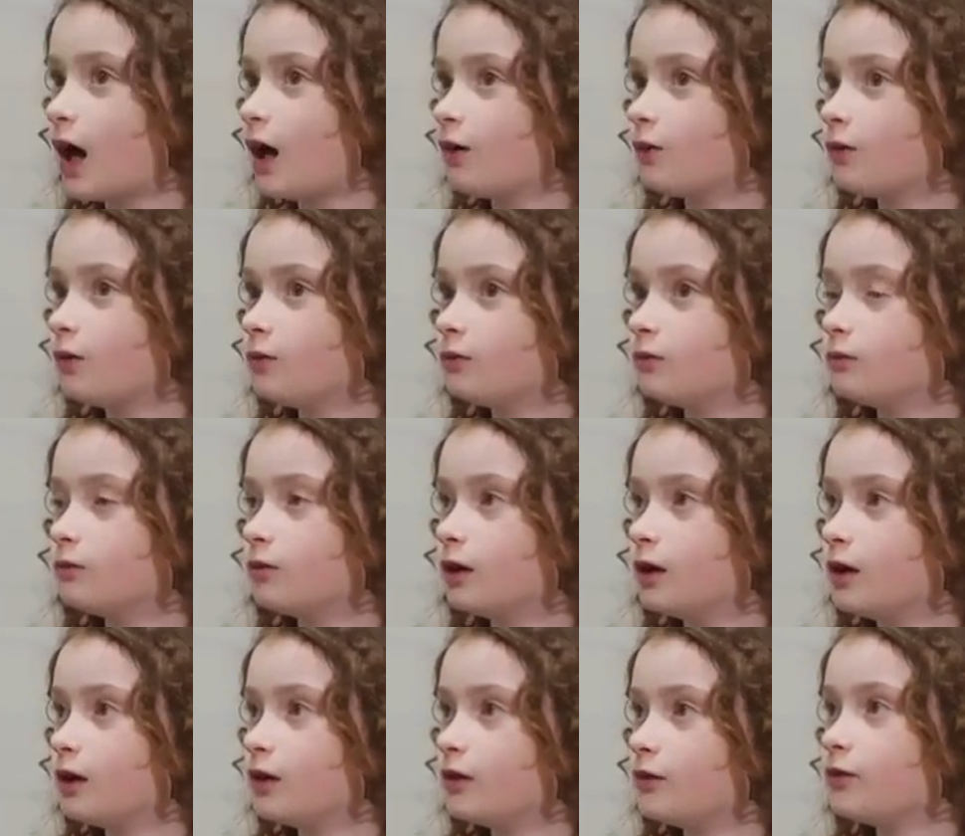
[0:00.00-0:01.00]
I
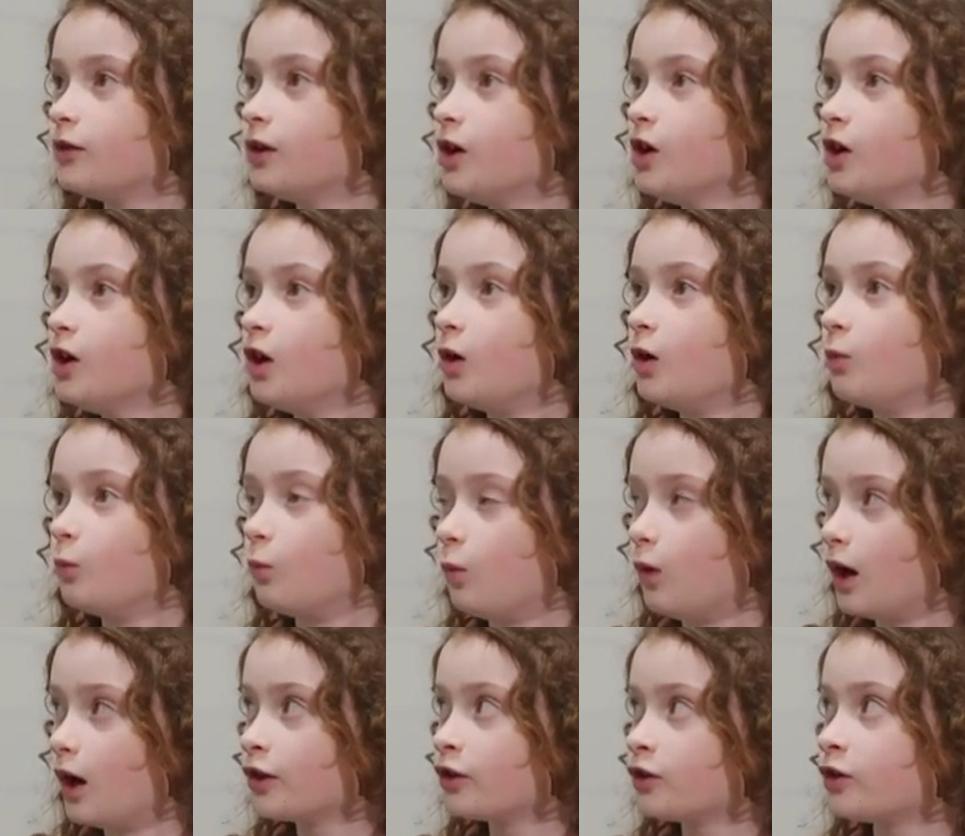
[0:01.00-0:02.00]
was
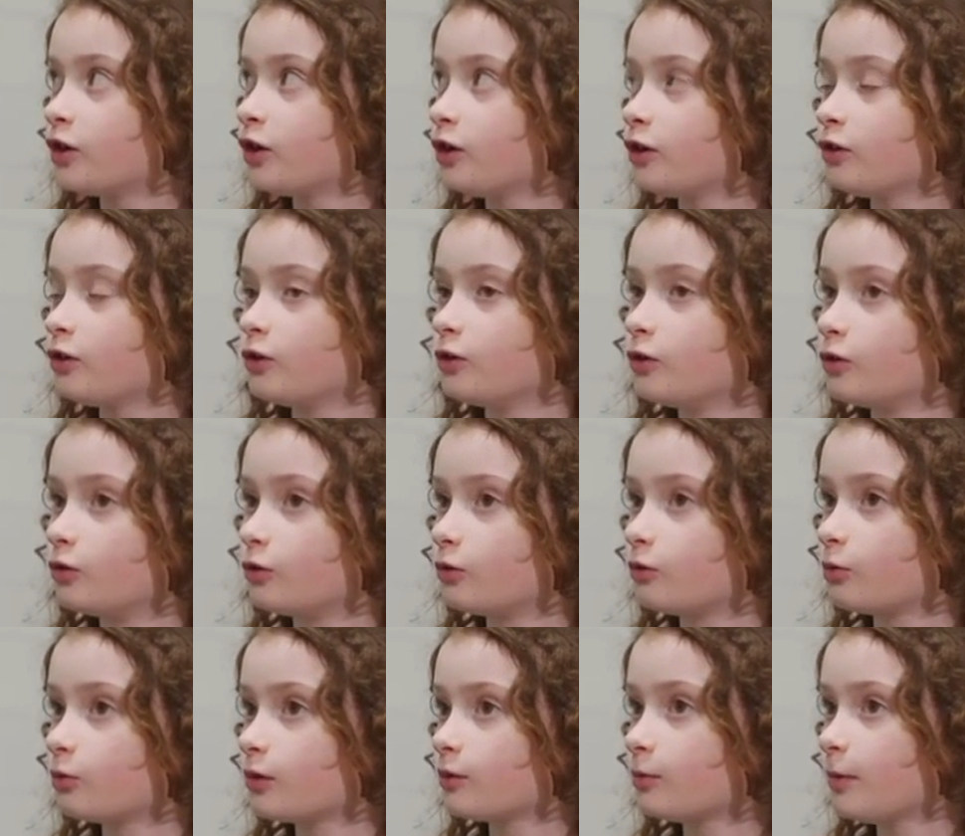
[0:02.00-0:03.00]
watching the
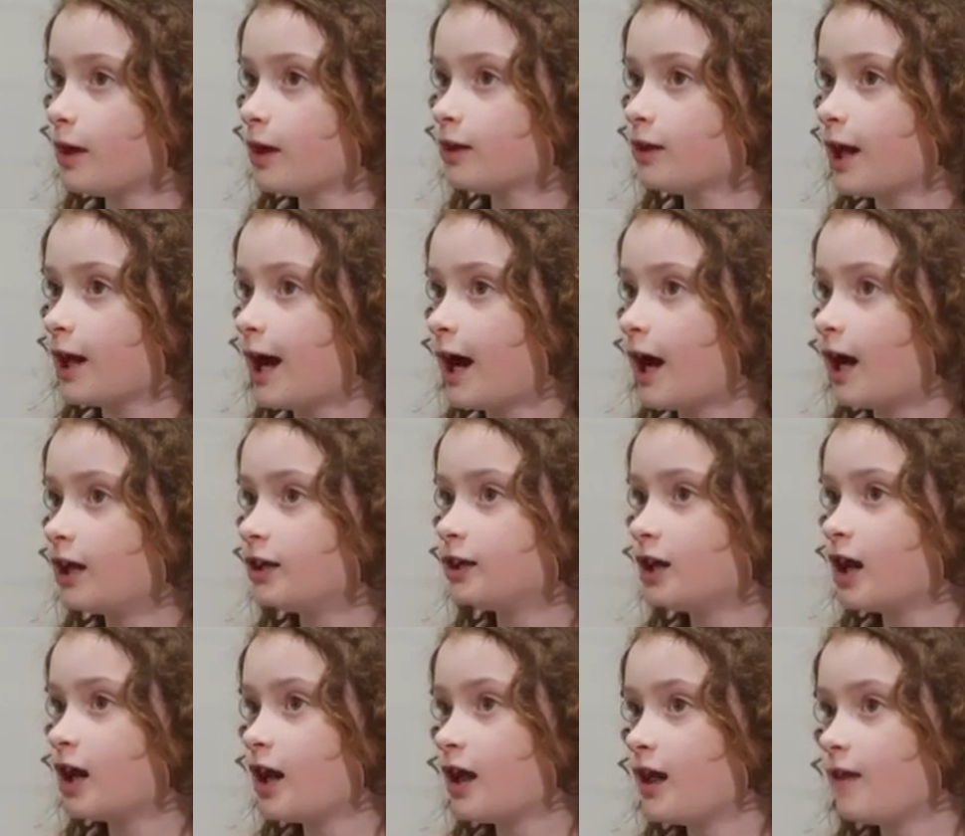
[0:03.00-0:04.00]
news with my dad,
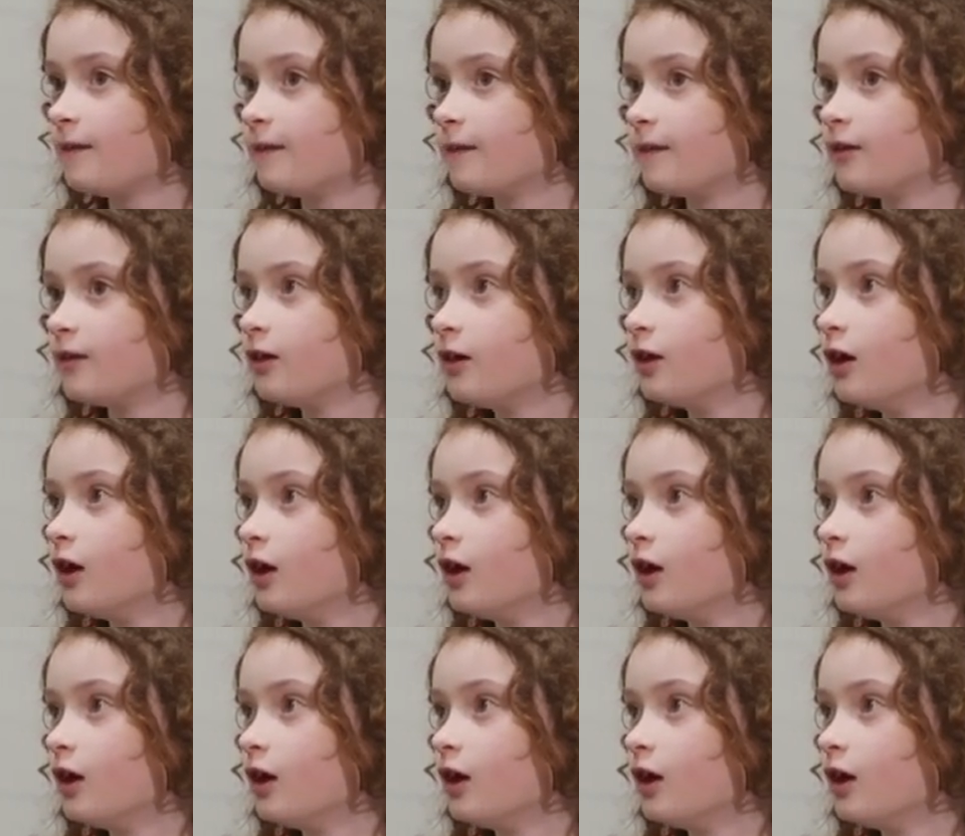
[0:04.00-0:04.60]
and